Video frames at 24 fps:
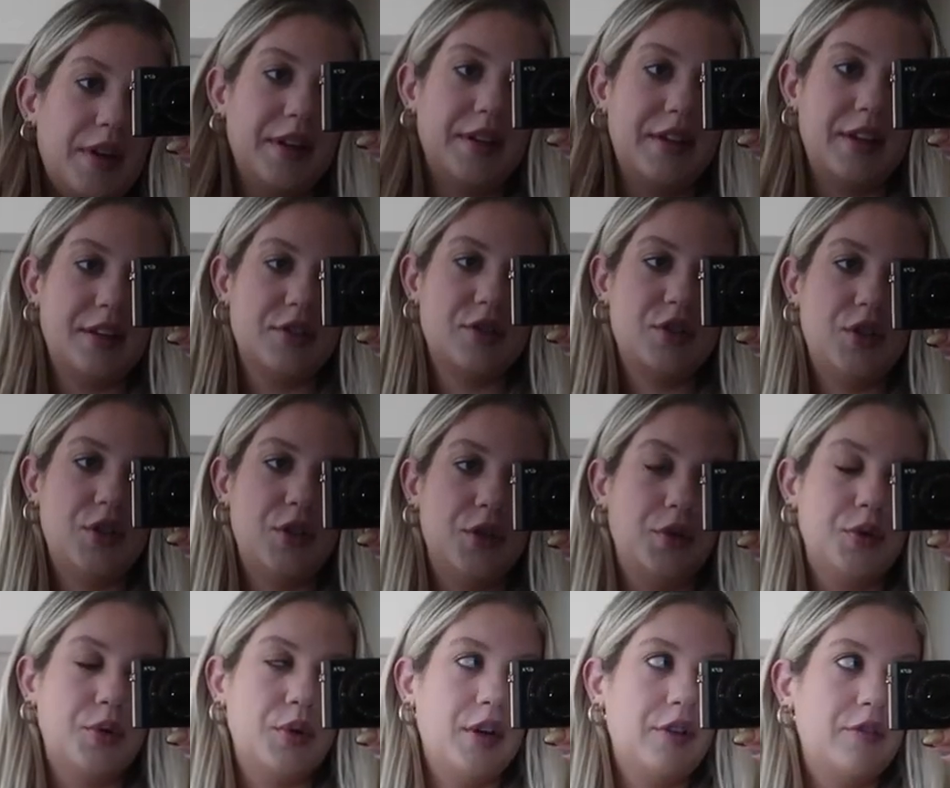anything
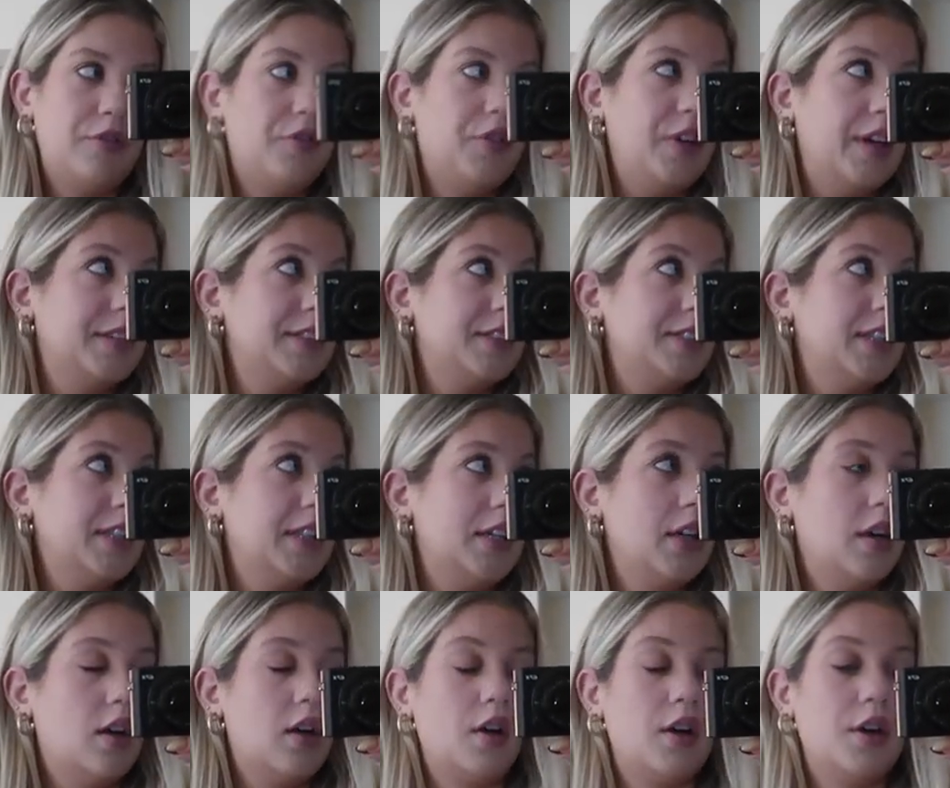too
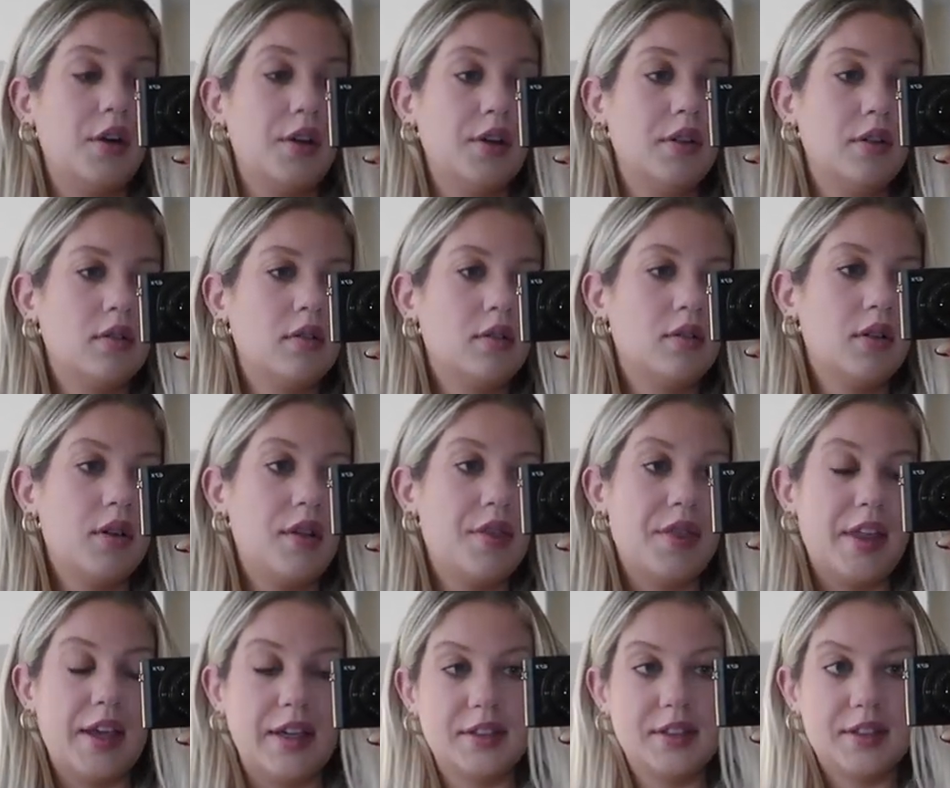fancy on
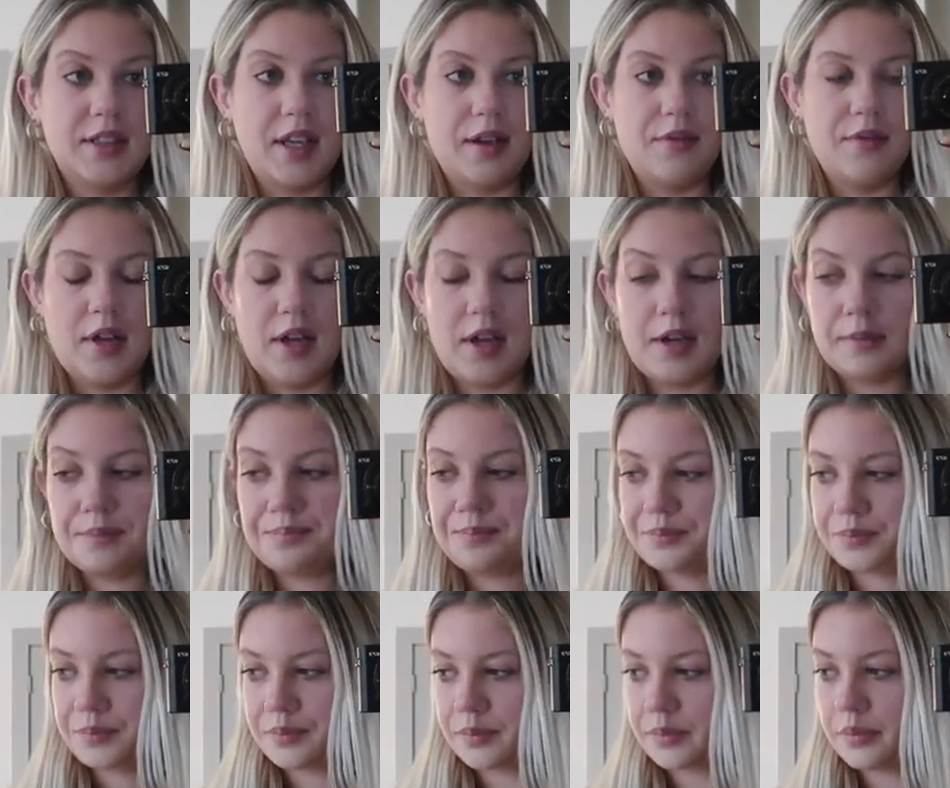Thanksgiving
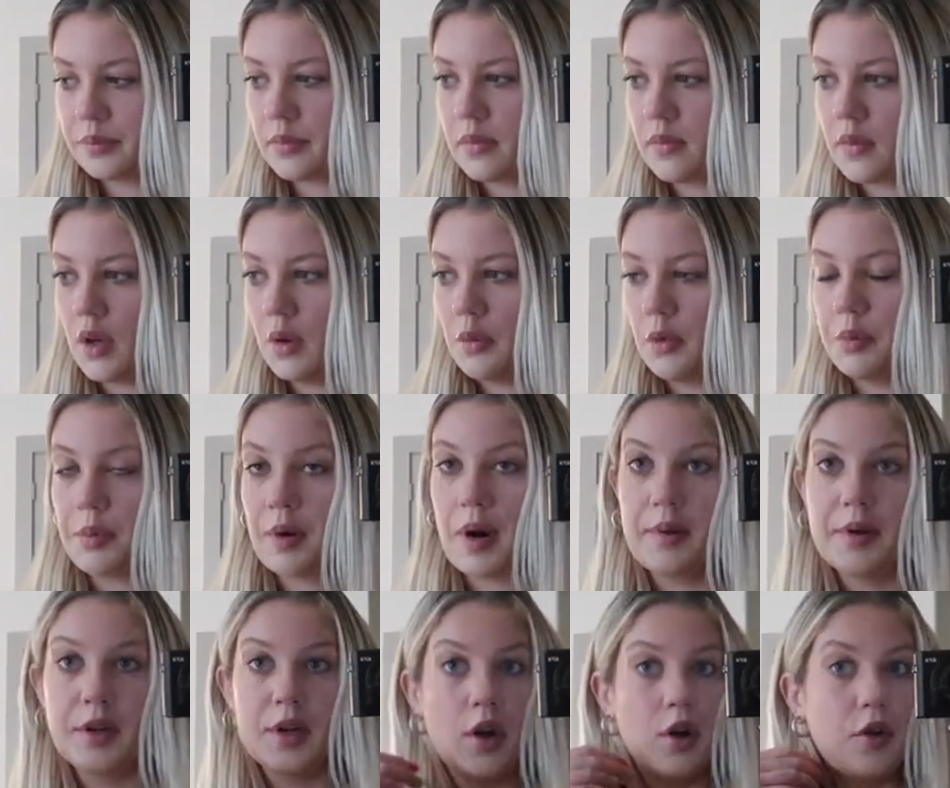we'll
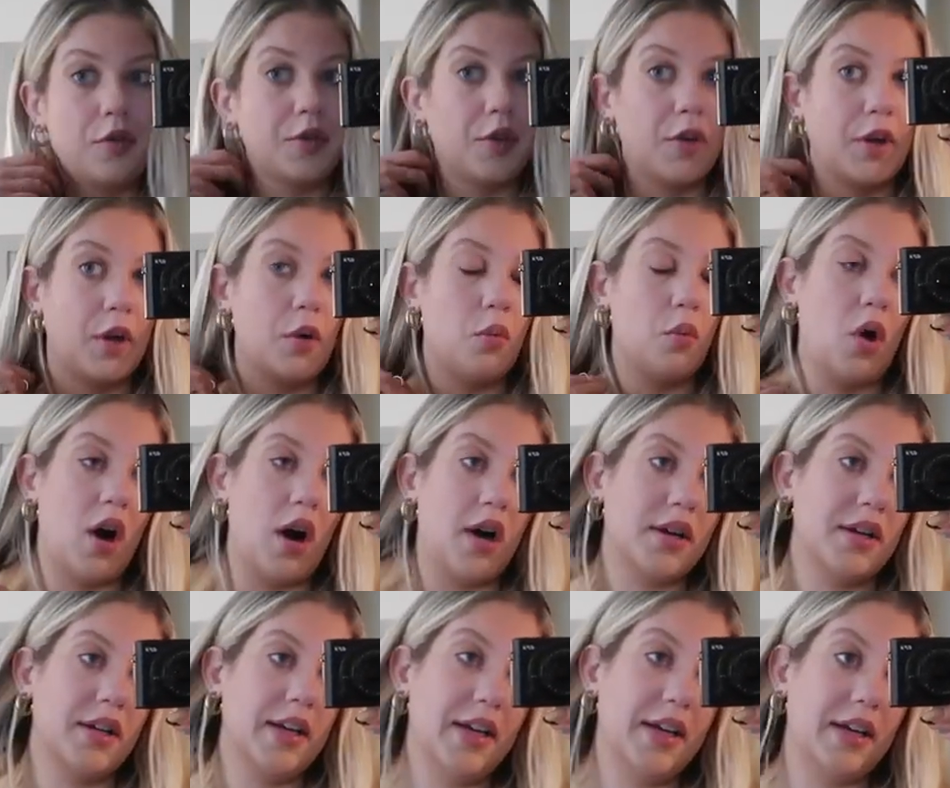probably go for like a
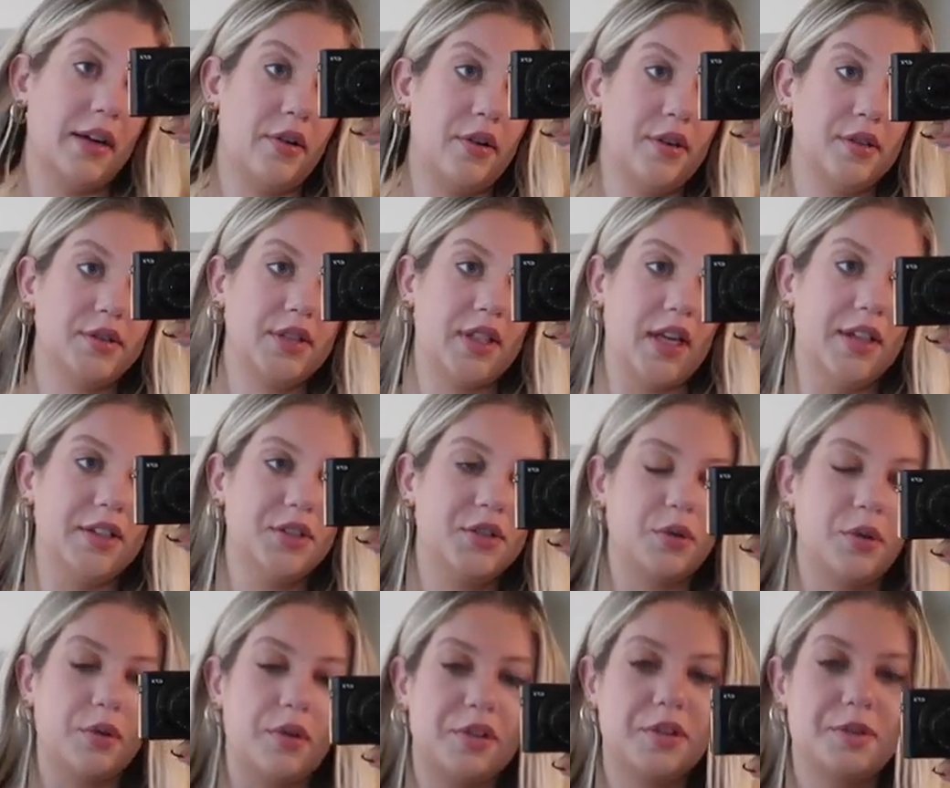walk and hang out outside.
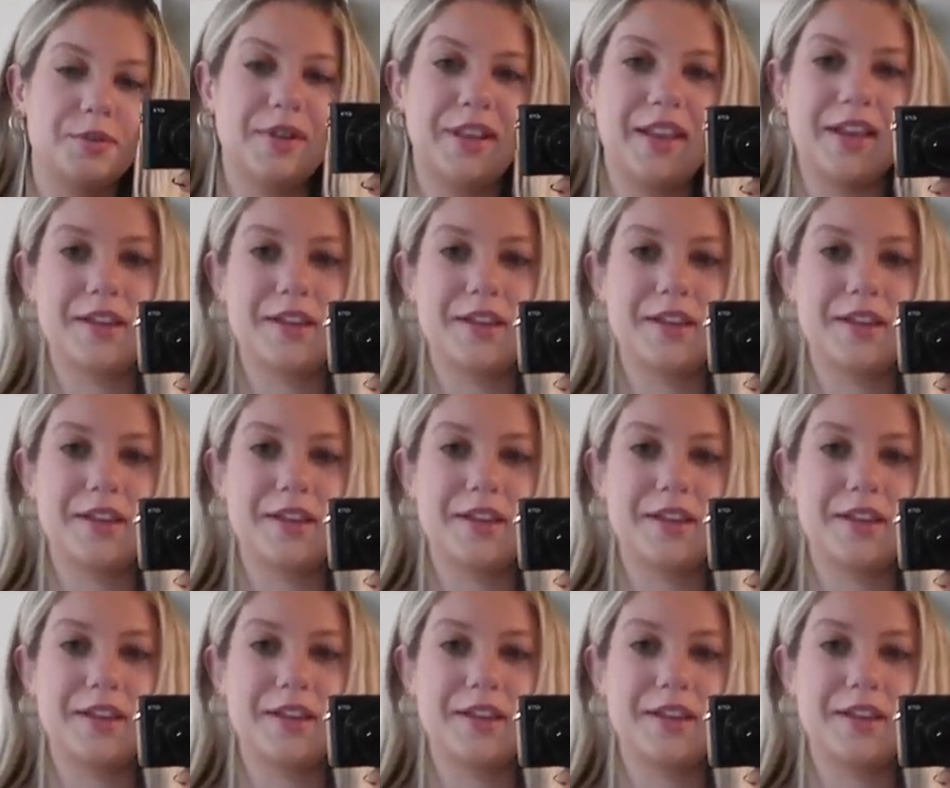So I want to be